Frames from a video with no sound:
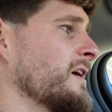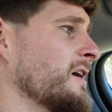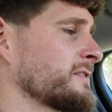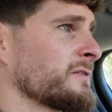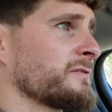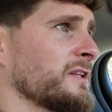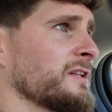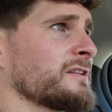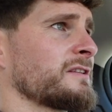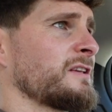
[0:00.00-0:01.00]
I don't
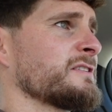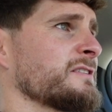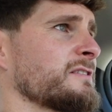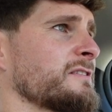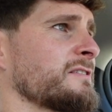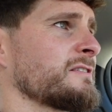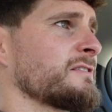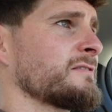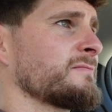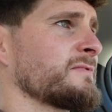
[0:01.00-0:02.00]
think there's
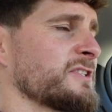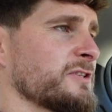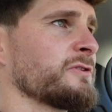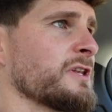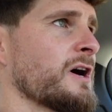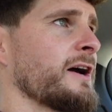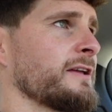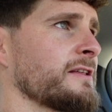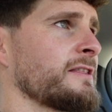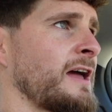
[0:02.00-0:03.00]
no
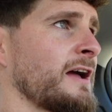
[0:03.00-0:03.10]
denying that